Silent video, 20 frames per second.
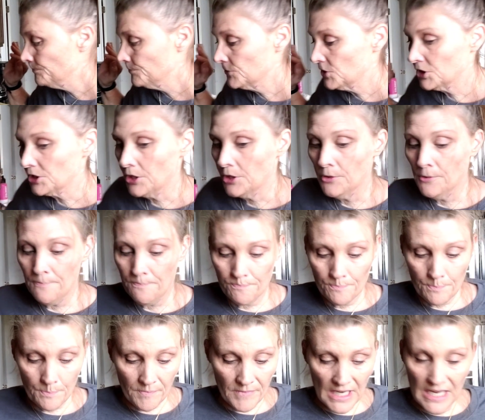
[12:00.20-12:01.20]
So
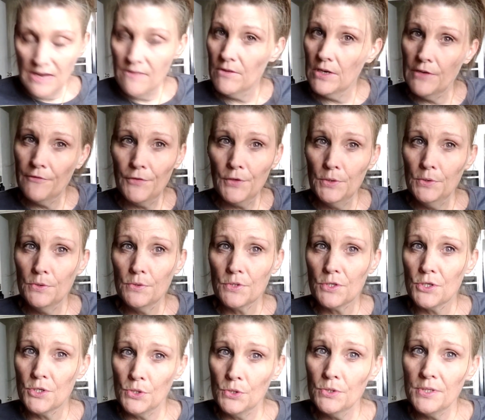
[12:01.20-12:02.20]
even if you use
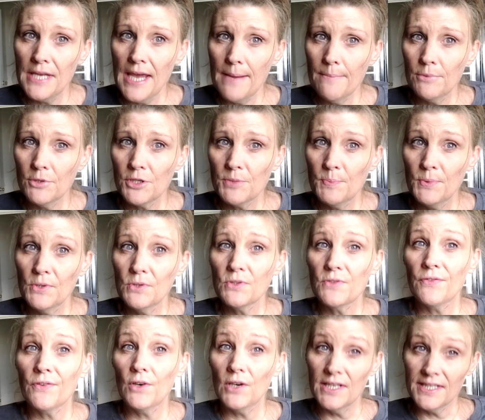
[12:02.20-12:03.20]
2 tablespoons
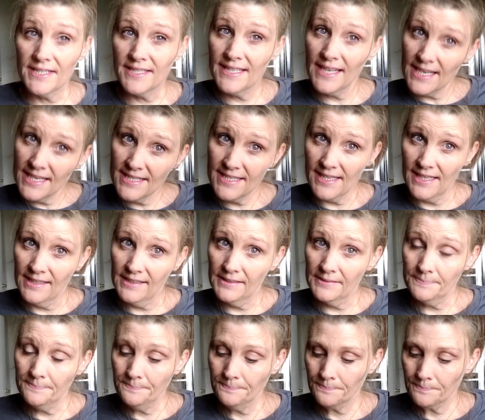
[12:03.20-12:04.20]
for a
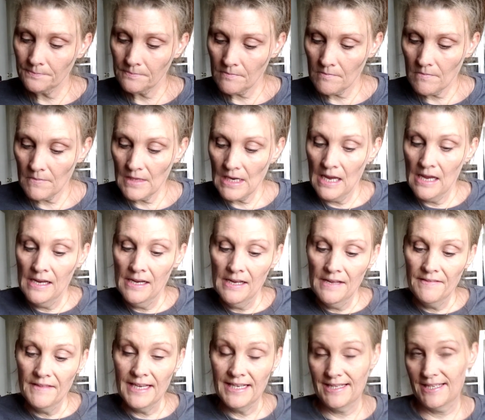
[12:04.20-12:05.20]
dozen,
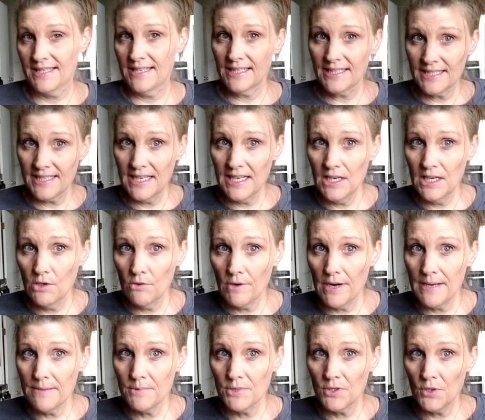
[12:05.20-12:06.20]
that's 16
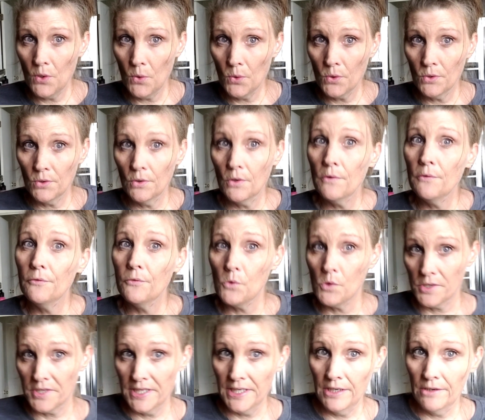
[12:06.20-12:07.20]
grams total,
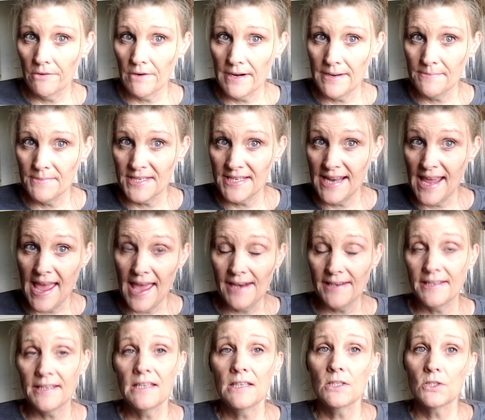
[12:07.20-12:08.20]
14 grams
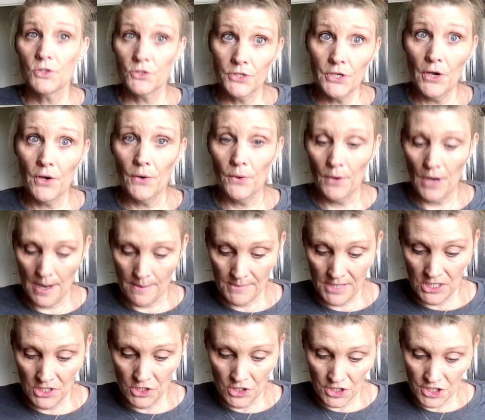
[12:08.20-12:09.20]
net. So, I
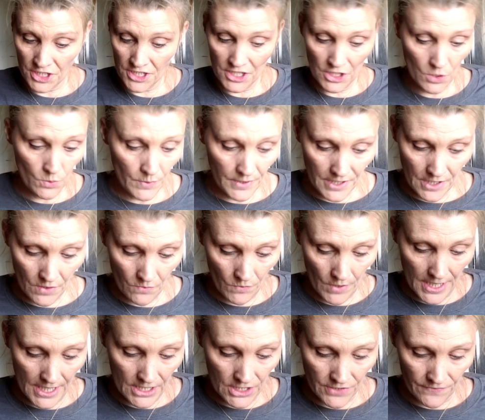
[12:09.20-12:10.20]
mean, you're still within
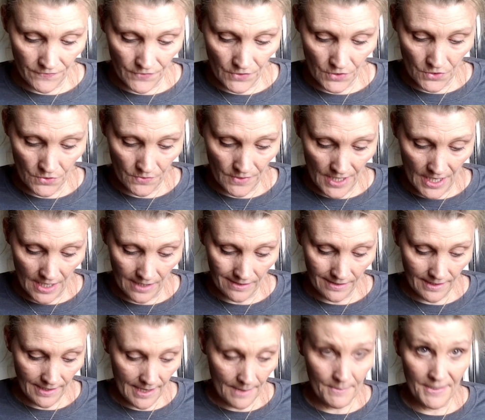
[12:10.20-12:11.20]
range if you do that.
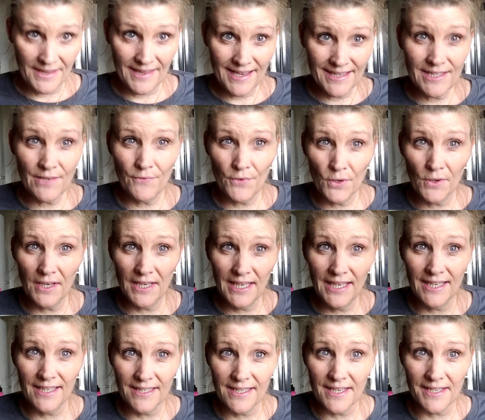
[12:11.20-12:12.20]
I mean, that's if you can
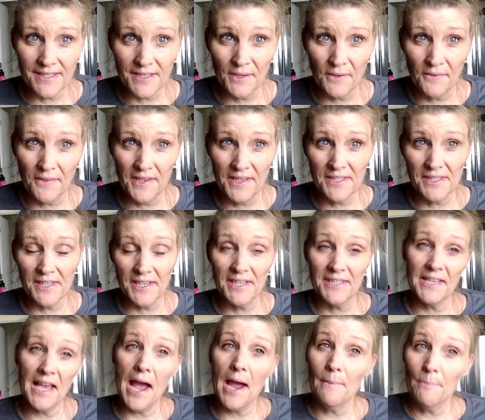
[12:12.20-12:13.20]
eat a dozen of these
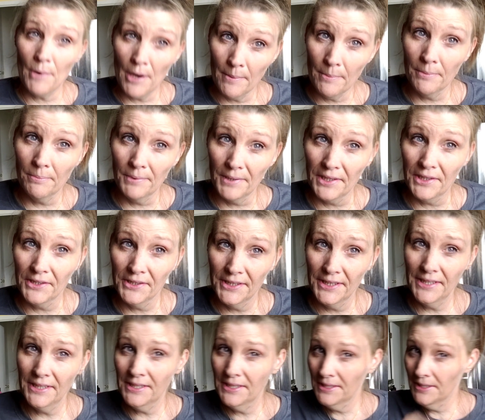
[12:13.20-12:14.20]
things. I probably
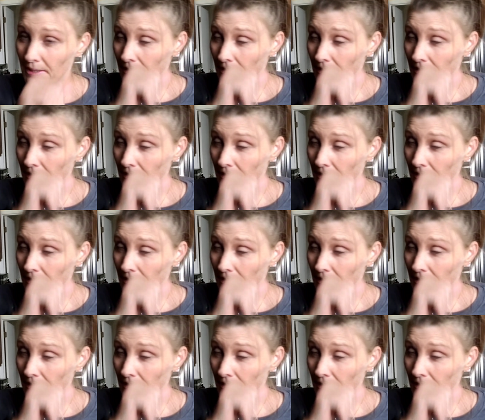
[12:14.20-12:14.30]
could.